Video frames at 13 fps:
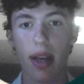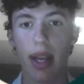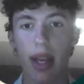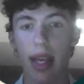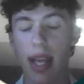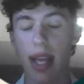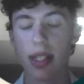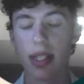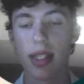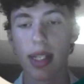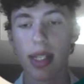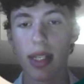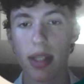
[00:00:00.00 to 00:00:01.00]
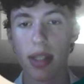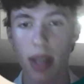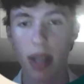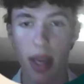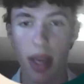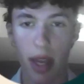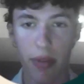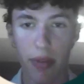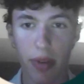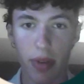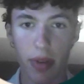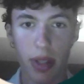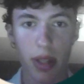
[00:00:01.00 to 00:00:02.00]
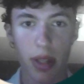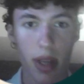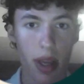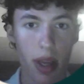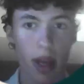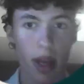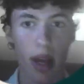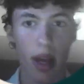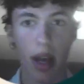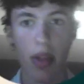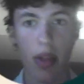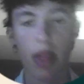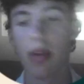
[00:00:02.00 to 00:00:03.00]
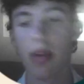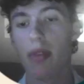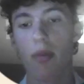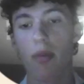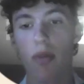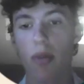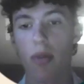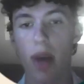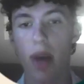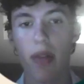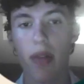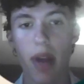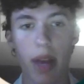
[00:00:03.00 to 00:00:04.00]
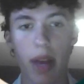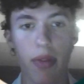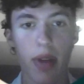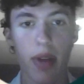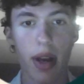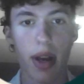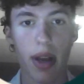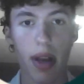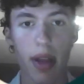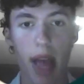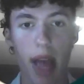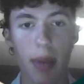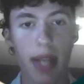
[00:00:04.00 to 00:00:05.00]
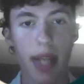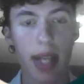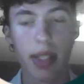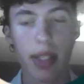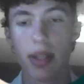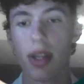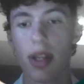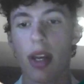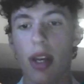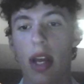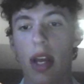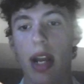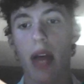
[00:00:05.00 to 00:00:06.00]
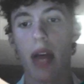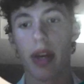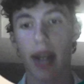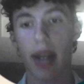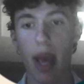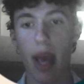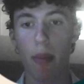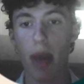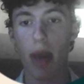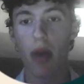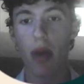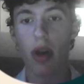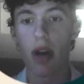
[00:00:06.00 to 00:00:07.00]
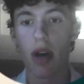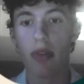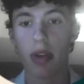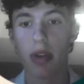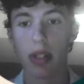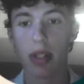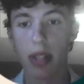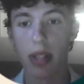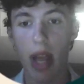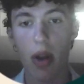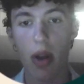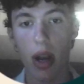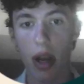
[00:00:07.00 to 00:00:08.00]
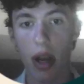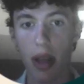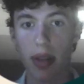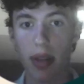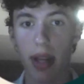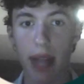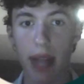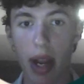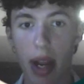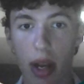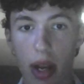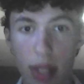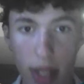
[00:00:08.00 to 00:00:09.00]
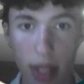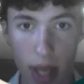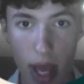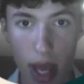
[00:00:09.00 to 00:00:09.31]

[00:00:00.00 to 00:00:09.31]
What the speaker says: and encasing seeds and fruits. They live in a wide variety of habitats. Now looking at monocot versus dicots.